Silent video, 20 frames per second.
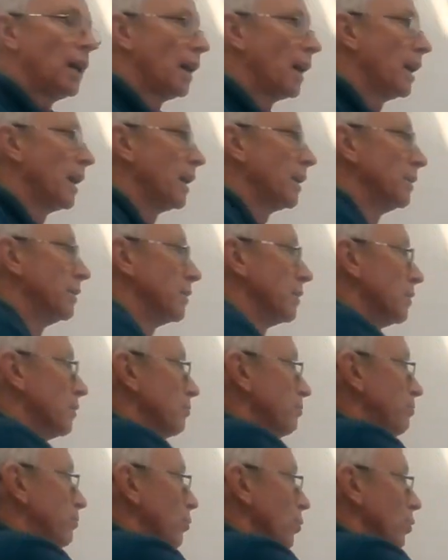And there are
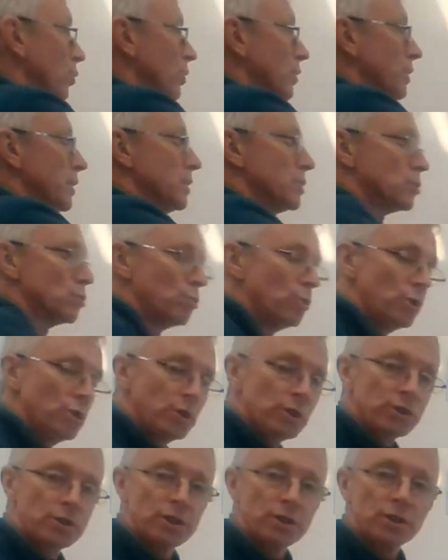four of these
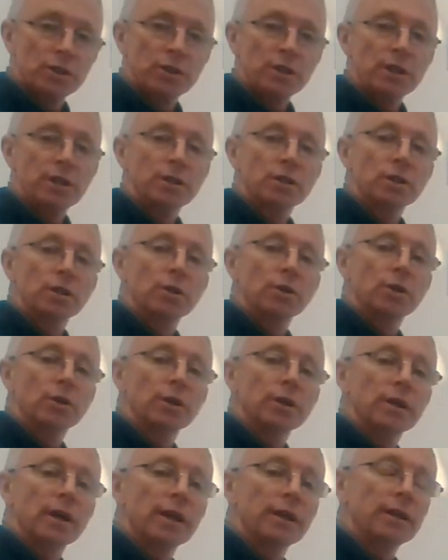words that you need to
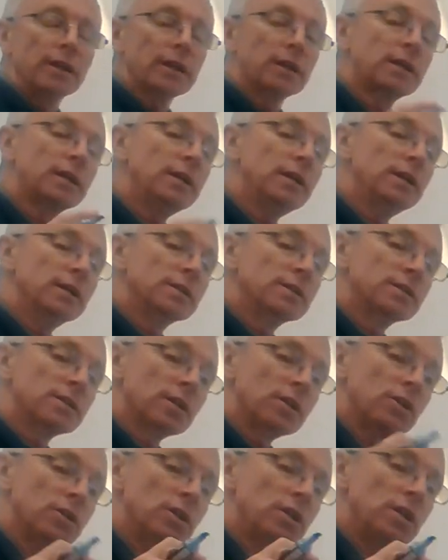learn, and the key is
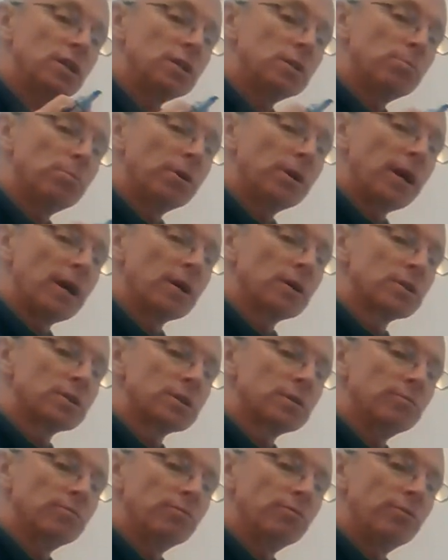that you need to
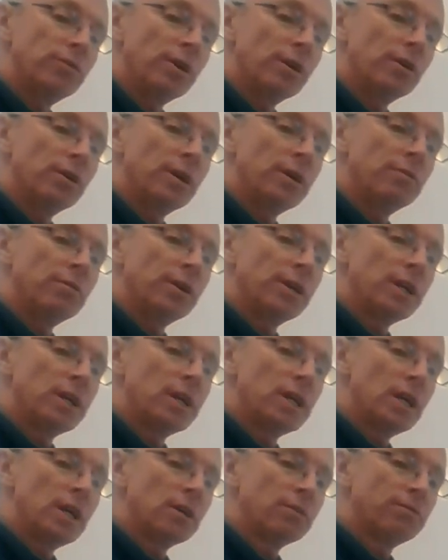pronounce them very, very
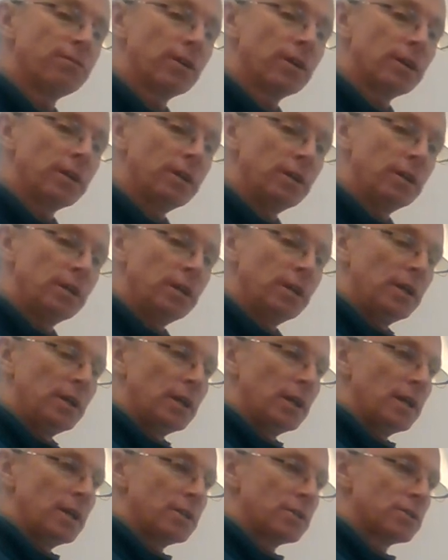carefully
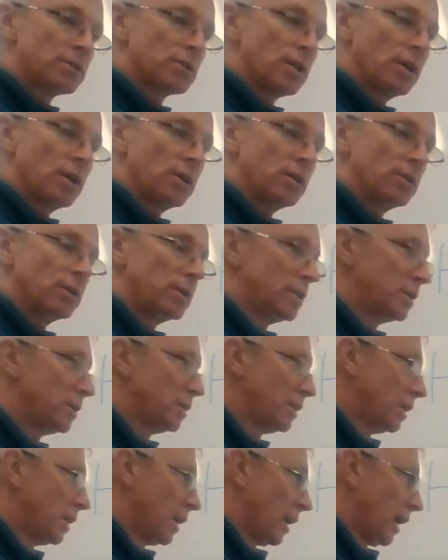and slowly
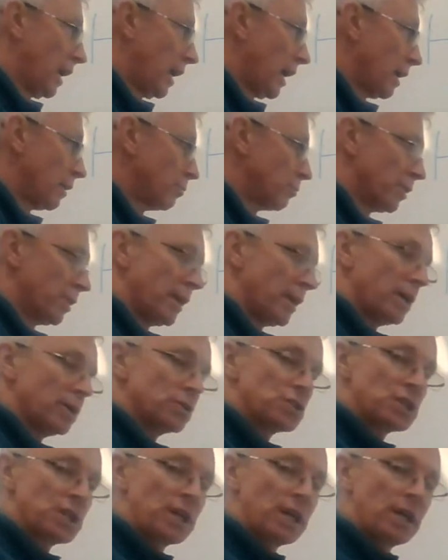and
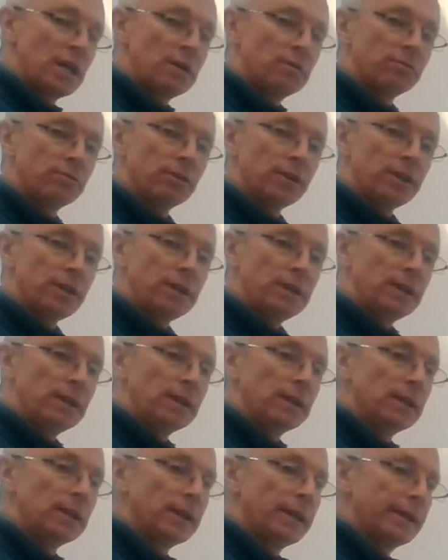pronounce every
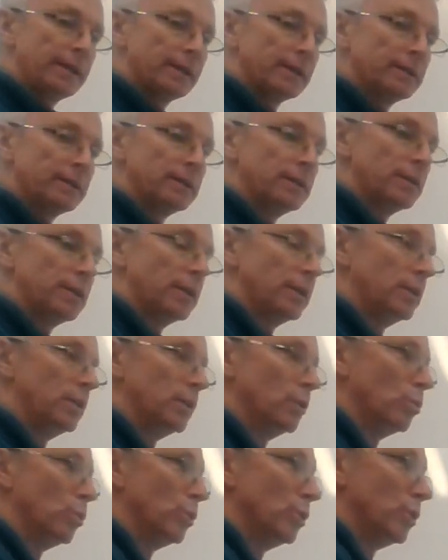letter in
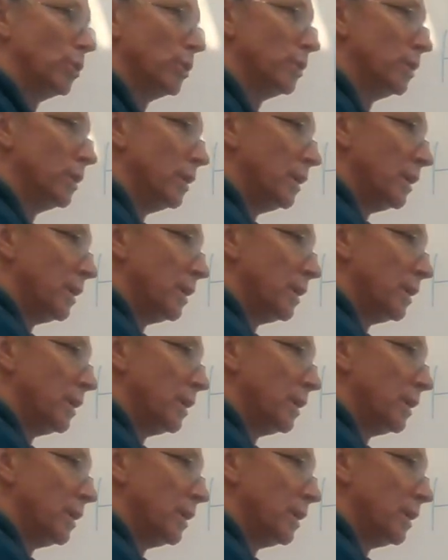the word.